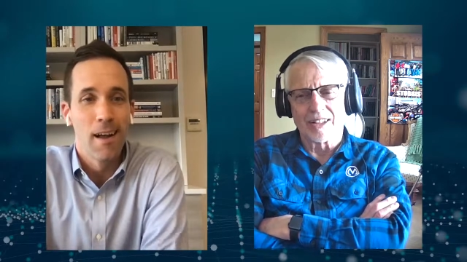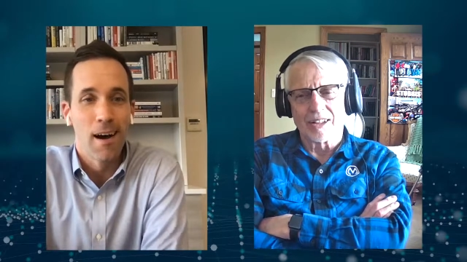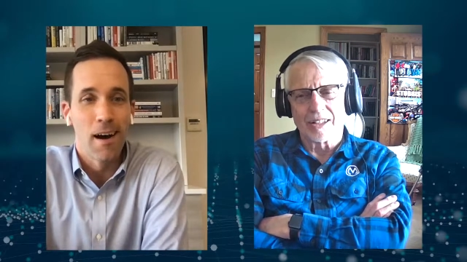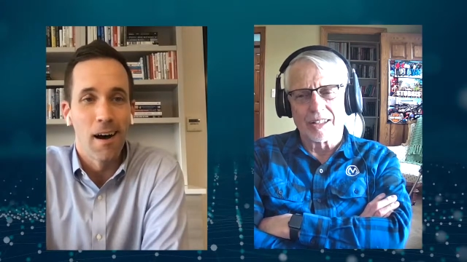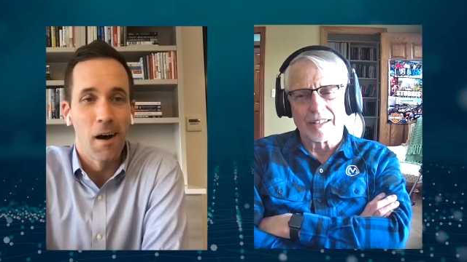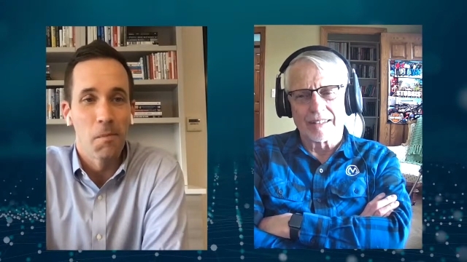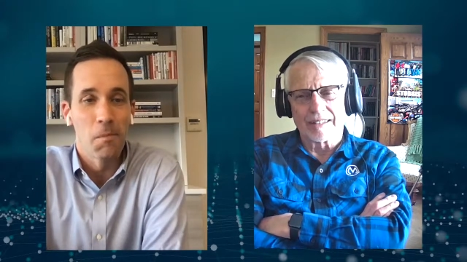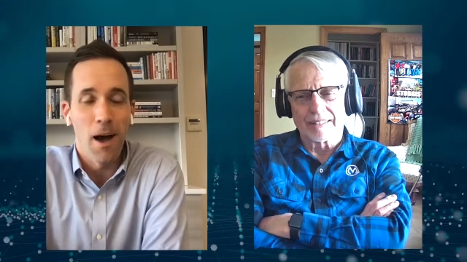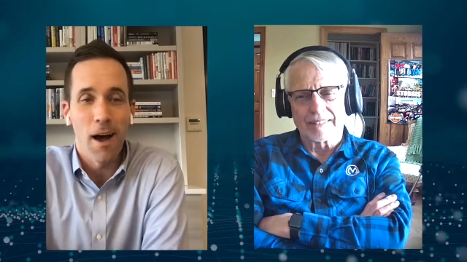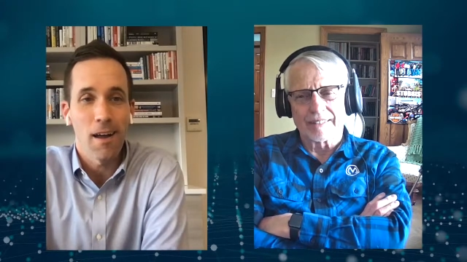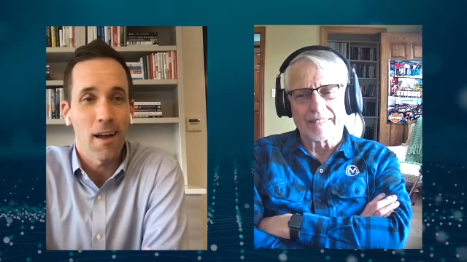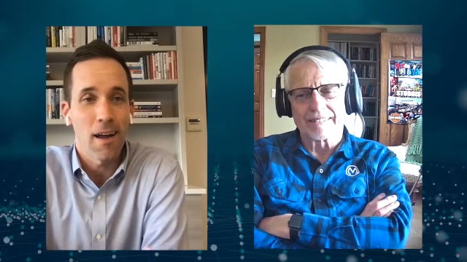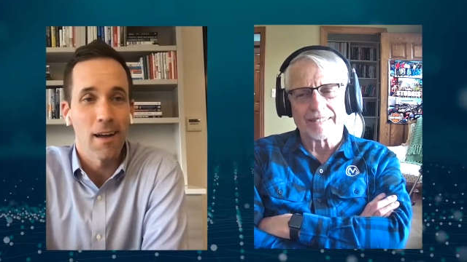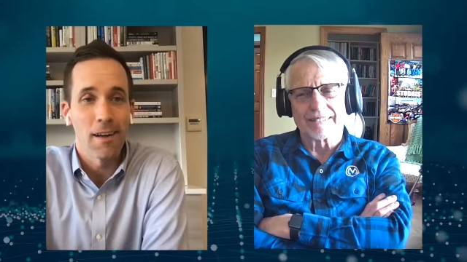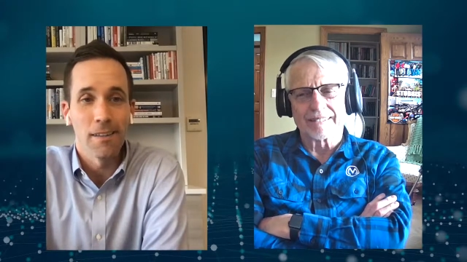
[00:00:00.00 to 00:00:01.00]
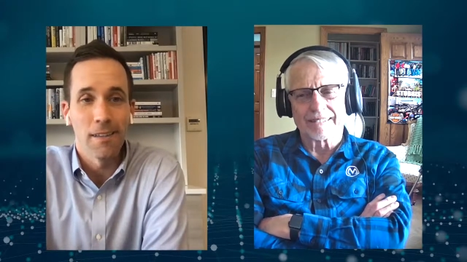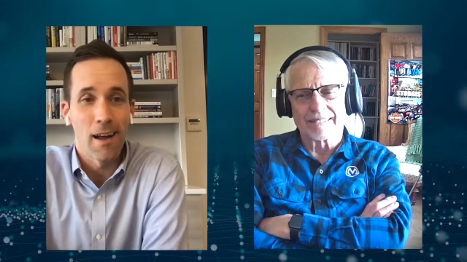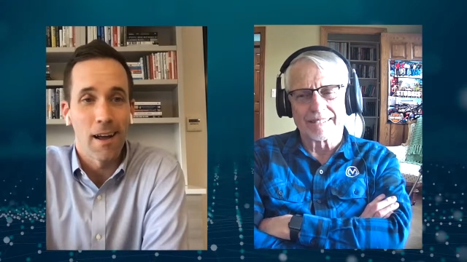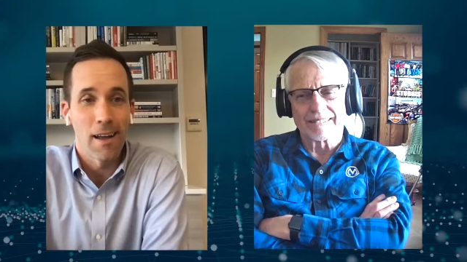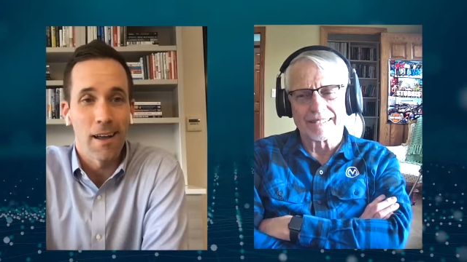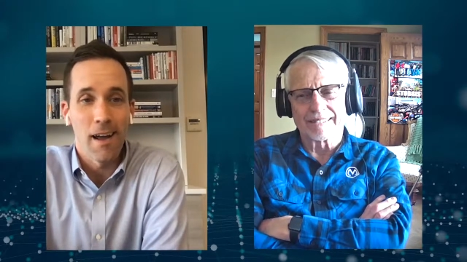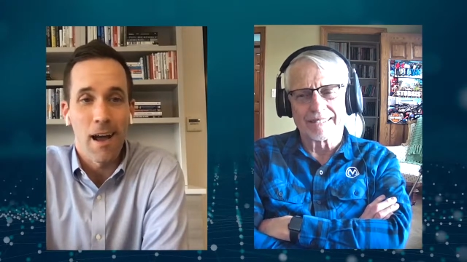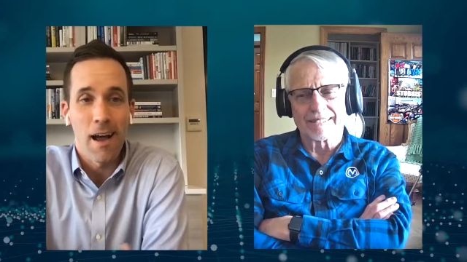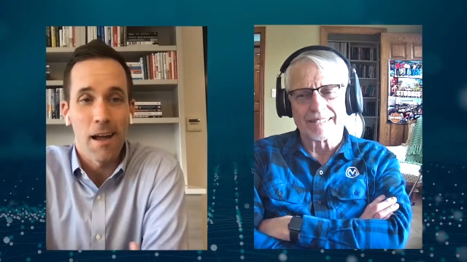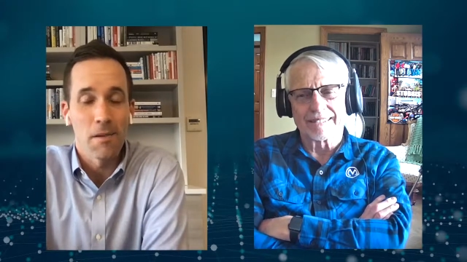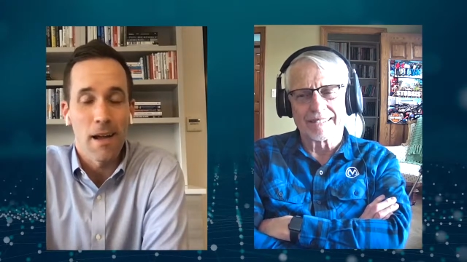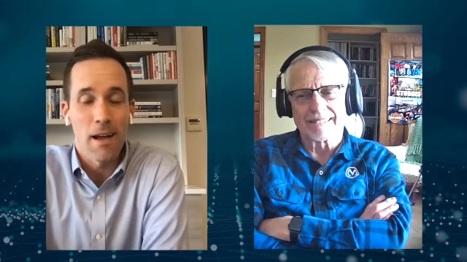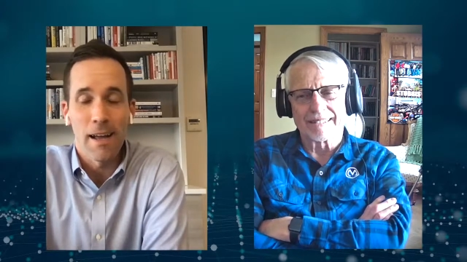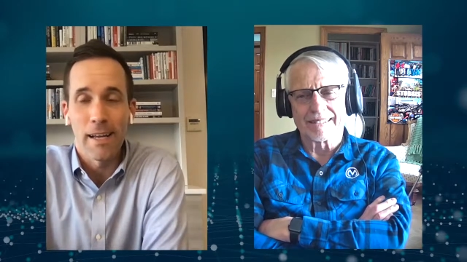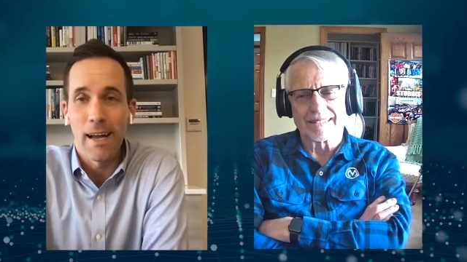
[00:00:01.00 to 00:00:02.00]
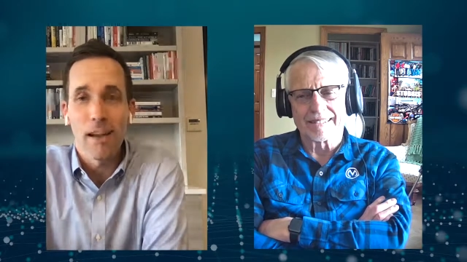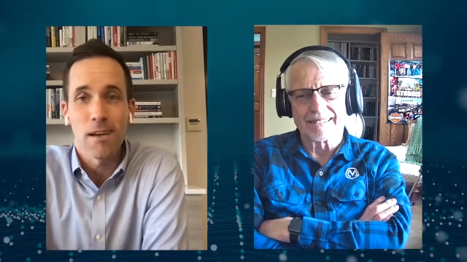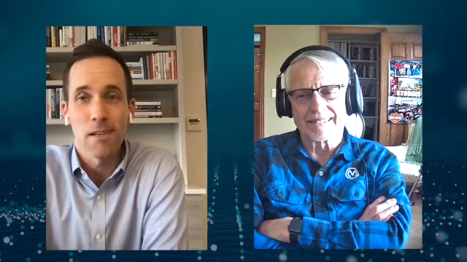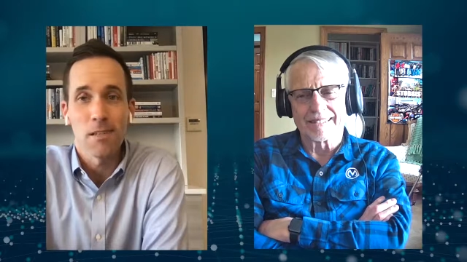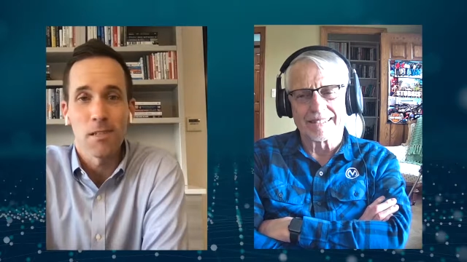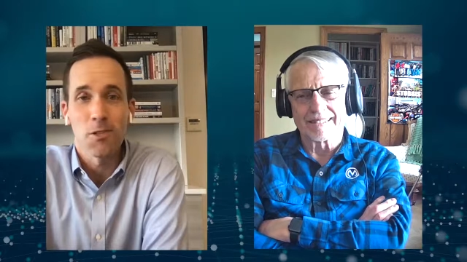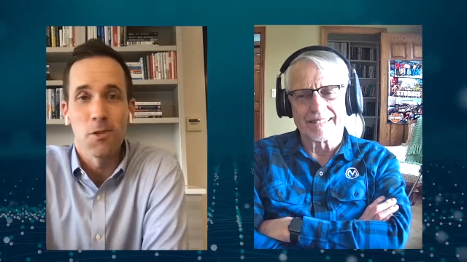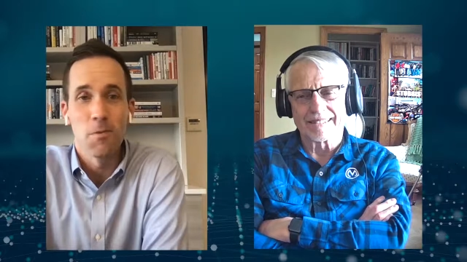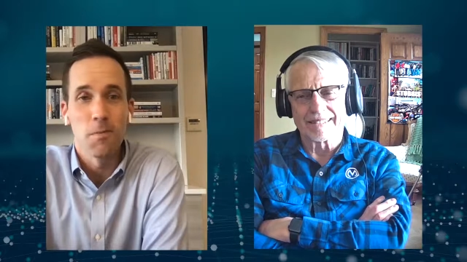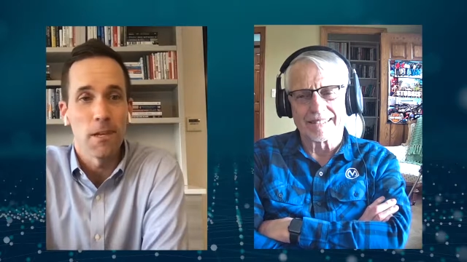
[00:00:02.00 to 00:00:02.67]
Speaker 1: Um, I, I, I gotta assume